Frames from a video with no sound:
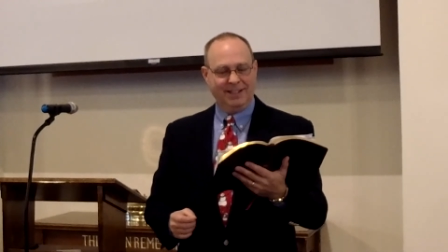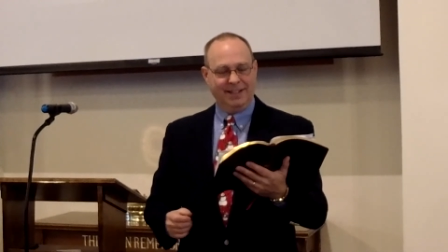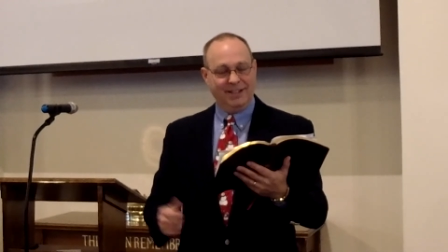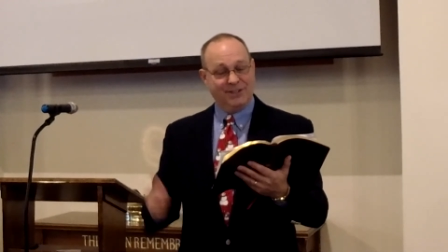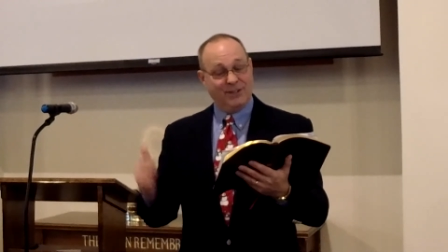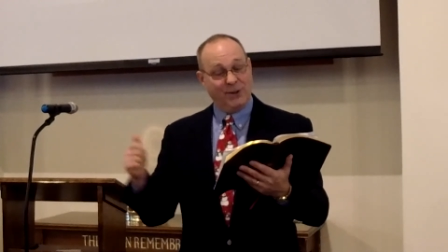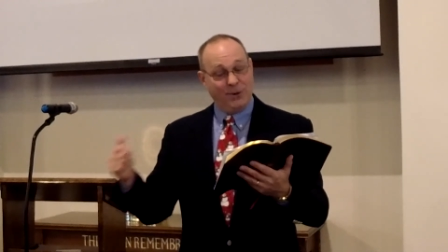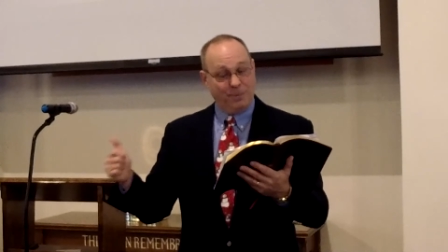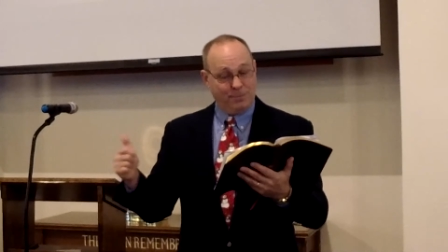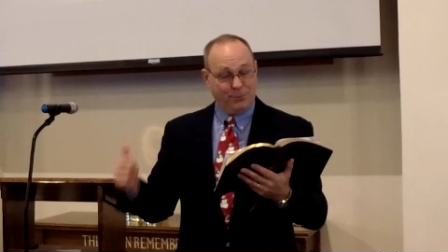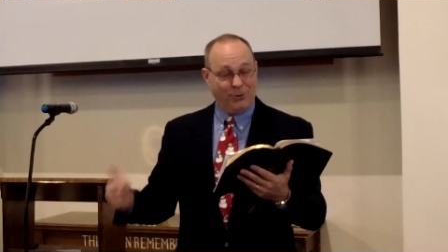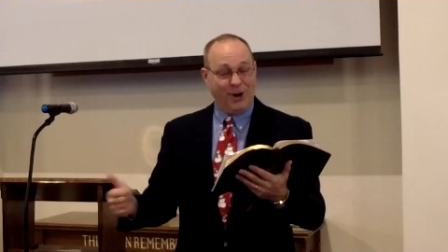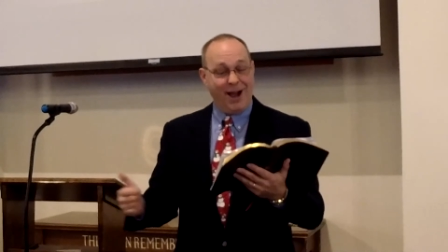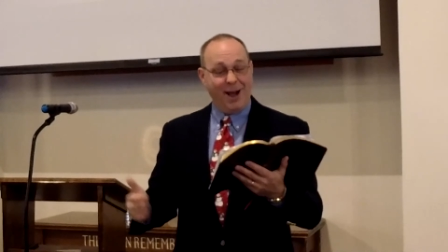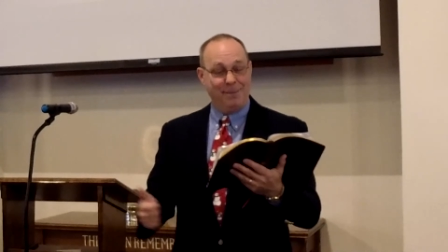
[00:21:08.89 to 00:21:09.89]
Is there a
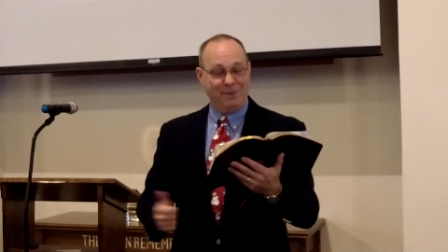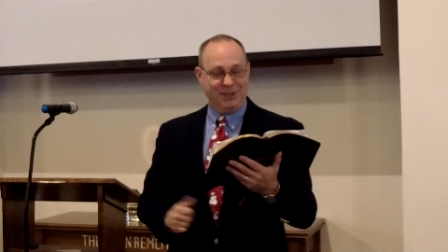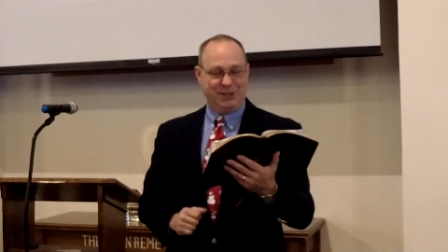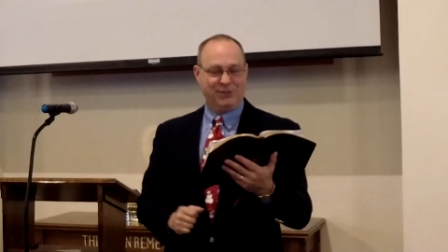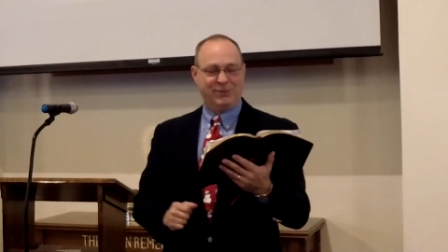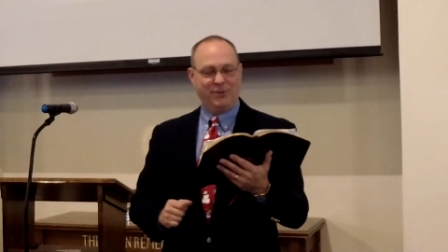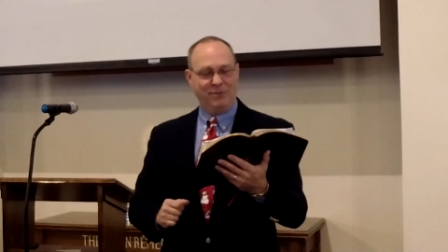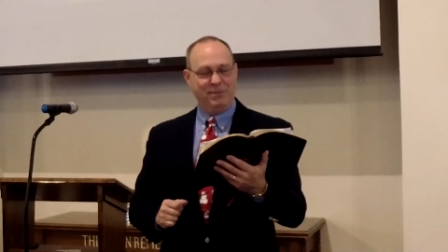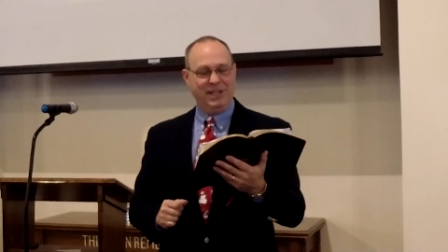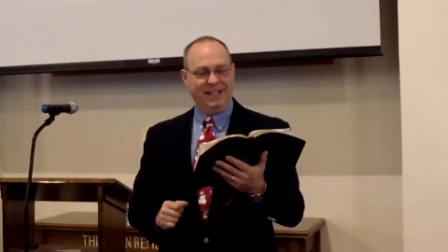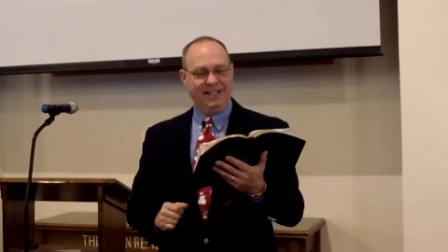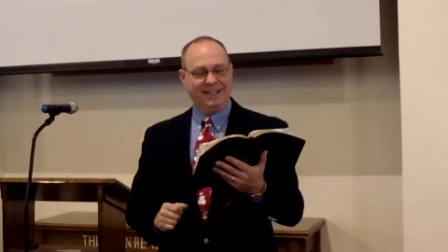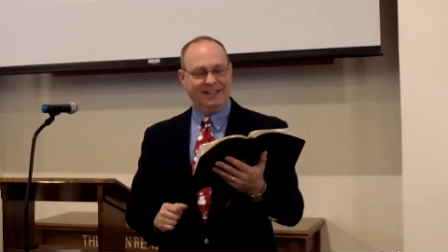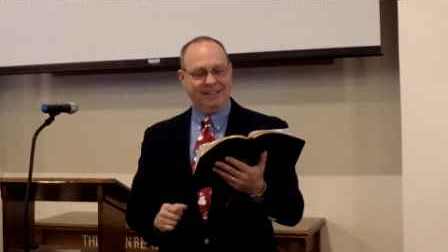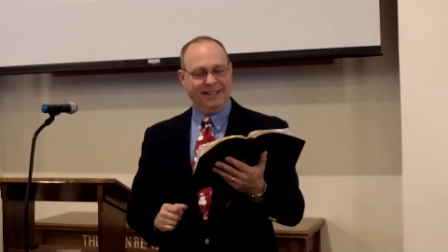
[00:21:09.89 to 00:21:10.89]
promise for me
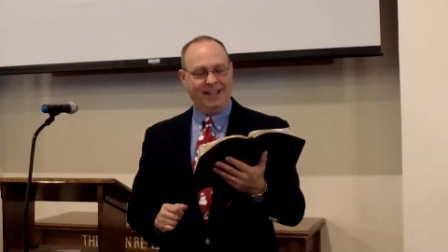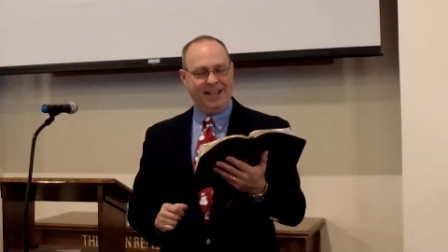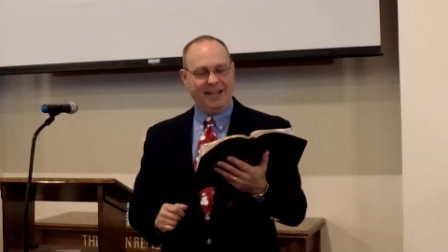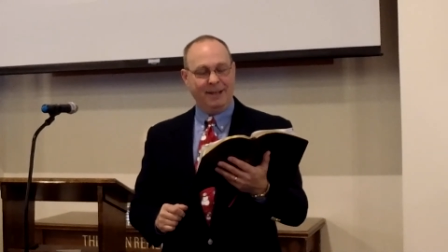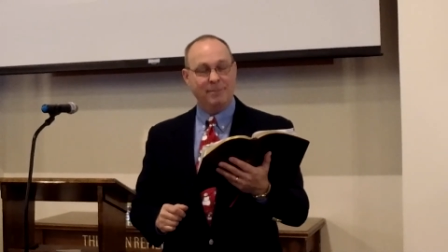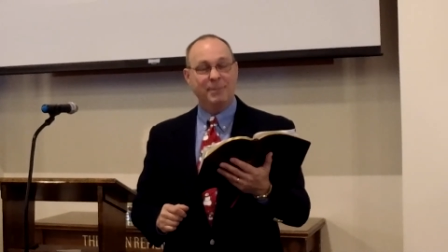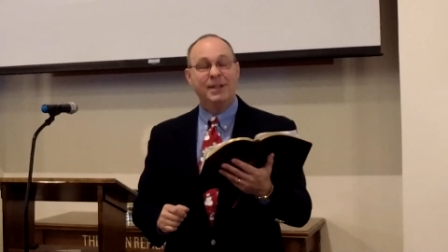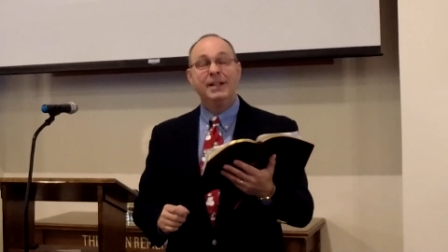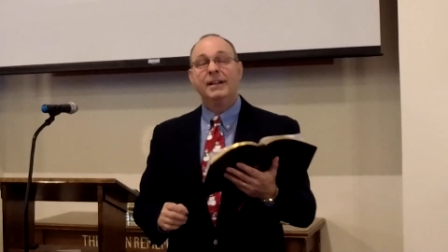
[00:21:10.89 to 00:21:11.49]
to claim?